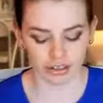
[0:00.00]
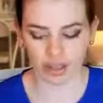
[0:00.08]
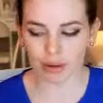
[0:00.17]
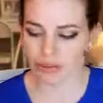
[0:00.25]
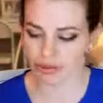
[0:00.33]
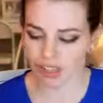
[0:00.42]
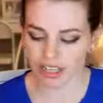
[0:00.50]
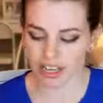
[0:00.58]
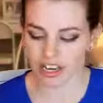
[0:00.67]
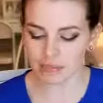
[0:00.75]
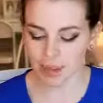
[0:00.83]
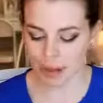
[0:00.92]
So that was really
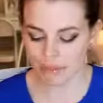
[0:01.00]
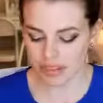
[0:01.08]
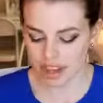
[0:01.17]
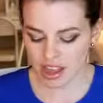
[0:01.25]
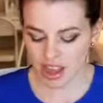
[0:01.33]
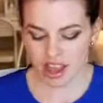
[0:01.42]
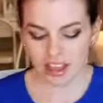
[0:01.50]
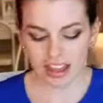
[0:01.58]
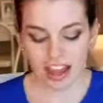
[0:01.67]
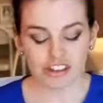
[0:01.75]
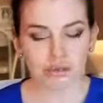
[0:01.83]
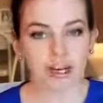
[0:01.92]
neat. But
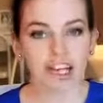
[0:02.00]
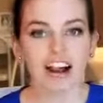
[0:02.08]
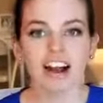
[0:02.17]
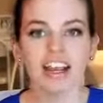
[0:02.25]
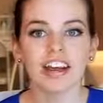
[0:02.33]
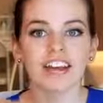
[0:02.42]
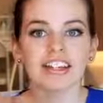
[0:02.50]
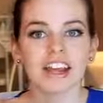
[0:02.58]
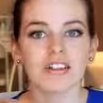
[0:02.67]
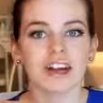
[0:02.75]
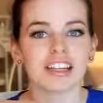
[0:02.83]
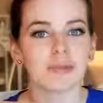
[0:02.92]
yeah, I just want to get on here and
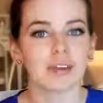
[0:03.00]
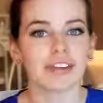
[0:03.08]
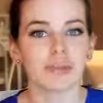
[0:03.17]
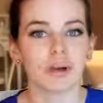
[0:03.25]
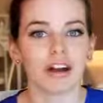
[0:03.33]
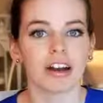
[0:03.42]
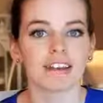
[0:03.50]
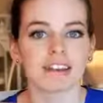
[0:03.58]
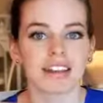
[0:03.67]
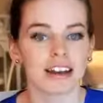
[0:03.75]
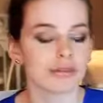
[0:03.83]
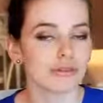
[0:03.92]
tell you guys about this product because
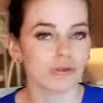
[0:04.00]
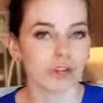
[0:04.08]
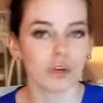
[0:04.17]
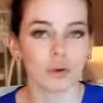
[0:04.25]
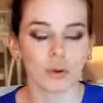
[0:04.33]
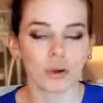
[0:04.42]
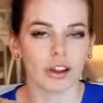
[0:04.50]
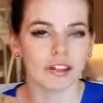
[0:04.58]
I thought it was really cool.